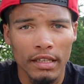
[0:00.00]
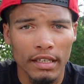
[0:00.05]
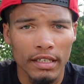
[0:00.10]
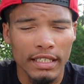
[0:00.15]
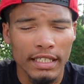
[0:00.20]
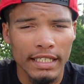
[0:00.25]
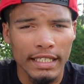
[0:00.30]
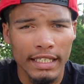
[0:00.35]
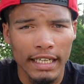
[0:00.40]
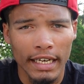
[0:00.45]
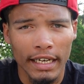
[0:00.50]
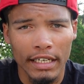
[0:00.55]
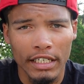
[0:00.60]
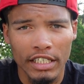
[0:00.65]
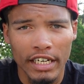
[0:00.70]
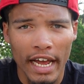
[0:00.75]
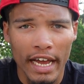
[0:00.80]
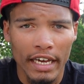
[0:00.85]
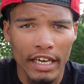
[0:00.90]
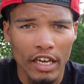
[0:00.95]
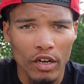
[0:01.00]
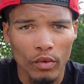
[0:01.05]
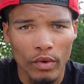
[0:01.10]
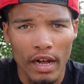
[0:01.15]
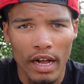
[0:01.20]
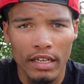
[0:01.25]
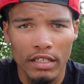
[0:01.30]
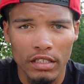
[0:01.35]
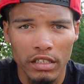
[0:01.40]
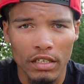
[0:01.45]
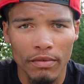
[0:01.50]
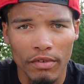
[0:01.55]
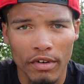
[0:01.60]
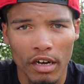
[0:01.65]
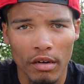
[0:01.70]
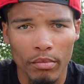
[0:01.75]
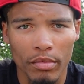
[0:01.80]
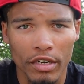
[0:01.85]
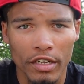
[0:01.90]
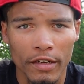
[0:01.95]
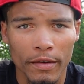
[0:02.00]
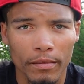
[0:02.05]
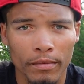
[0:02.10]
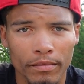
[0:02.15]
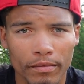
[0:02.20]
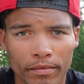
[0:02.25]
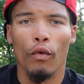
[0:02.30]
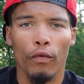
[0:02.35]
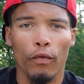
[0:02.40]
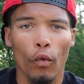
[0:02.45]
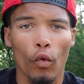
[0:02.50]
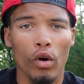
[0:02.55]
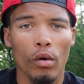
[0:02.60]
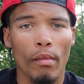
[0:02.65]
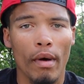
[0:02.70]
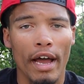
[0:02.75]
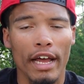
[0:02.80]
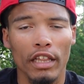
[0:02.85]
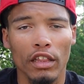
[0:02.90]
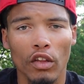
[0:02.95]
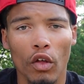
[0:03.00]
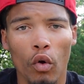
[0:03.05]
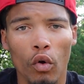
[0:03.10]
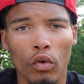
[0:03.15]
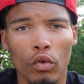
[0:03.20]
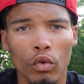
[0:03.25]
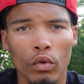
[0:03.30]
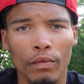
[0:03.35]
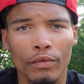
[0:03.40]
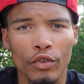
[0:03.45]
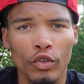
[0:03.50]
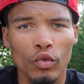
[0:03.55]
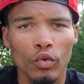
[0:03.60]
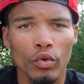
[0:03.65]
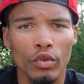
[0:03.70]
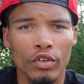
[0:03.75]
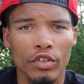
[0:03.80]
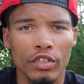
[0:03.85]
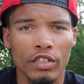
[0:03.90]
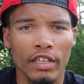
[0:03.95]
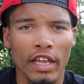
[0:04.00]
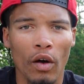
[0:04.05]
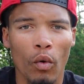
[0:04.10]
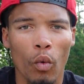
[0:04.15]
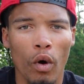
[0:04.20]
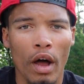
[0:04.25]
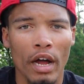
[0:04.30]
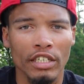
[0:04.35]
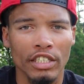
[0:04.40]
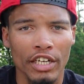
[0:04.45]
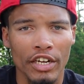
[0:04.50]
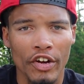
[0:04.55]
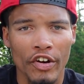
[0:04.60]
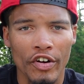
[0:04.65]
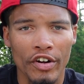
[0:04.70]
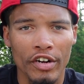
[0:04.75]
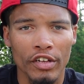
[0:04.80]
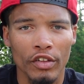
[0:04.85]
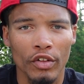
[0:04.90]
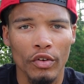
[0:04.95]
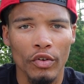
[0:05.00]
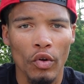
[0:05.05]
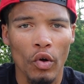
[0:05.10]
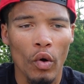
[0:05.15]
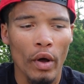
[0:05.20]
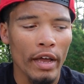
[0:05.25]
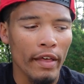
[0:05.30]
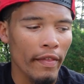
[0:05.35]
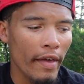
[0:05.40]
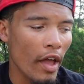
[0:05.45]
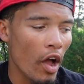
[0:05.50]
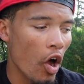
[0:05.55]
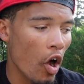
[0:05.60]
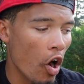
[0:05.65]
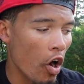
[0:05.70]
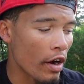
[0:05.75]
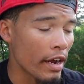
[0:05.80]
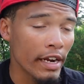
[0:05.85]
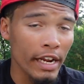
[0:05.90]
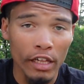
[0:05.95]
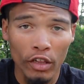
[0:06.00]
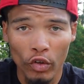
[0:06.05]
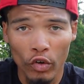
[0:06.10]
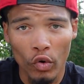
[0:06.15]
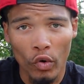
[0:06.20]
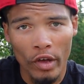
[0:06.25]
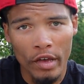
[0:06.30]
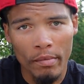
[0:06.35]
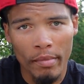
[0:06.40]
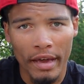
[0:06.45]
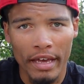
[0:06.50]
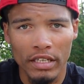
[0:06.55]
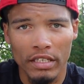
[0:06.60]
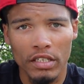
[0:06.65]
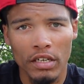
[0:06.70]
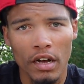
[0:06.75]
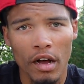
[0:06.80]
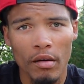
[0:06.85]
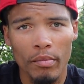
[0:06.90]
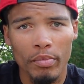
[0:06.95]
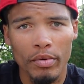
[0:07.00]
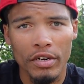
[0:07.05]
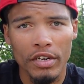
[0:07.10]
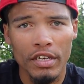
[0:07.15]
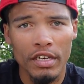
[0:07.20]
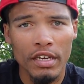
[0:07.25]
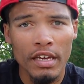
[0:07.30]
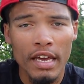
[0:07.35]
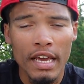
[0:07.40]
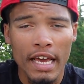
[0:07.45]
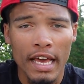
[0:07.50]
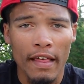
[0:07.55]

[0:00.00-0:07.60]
the Stick Jacket Rod Sleeve Company. For my local viewers that watch here in Illinois, they are an Illinois-based company.